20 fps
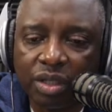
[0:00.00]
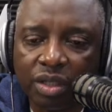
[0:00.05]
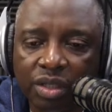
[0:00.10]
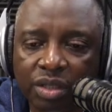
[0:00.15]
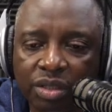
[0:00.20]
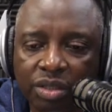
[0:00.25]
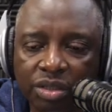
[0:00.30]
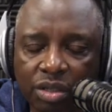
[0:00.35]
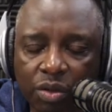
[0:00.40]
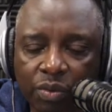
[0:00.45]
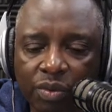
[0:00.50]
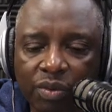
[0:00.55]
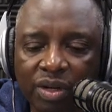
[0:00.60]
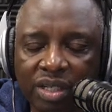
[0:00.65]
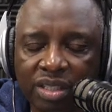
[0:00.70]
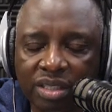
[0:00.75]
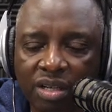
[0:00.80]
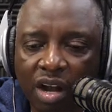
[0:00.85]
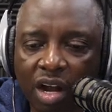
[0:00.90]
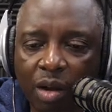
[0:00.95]
So we want
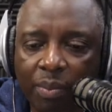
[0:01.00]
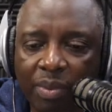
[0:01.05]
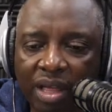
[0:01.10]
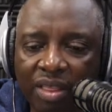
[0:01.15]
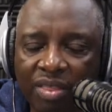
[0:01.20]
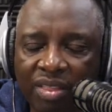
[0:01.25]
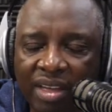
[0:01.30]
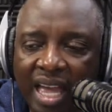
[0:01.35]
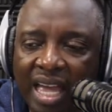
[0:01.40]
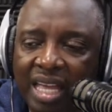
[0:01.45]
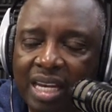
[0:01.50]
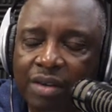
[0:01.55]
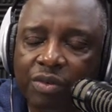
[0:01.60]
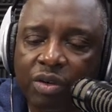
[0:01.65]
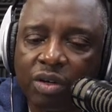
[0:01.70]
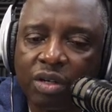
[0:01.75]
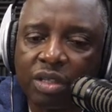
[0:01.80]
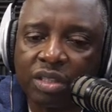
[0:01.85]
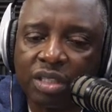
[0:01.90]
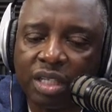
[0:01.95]
to talk about that, and then we're
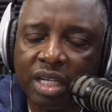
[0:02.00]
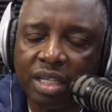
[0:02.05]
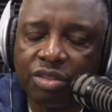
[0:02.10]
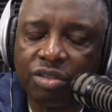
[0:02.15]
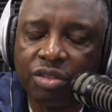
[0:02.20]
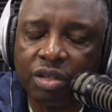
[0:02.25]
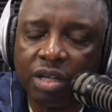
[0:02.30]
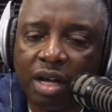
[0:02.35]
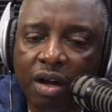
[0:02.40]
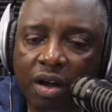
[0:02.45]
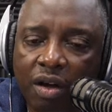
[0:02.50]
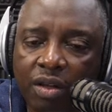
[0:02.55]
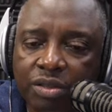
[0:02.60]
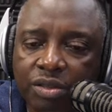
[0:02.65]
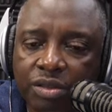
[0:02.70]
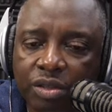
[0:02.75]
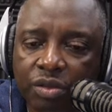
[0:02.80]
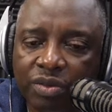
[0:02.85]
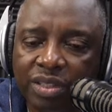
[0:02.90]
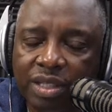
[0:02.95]
going to tell you
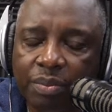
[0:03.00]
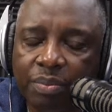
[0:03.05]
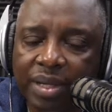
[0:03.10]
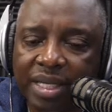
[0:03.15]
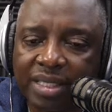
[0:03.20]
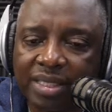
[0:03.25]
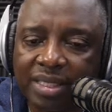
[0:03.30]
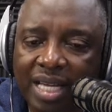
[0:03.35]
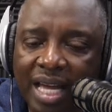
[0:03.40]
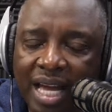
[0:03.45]
also when the best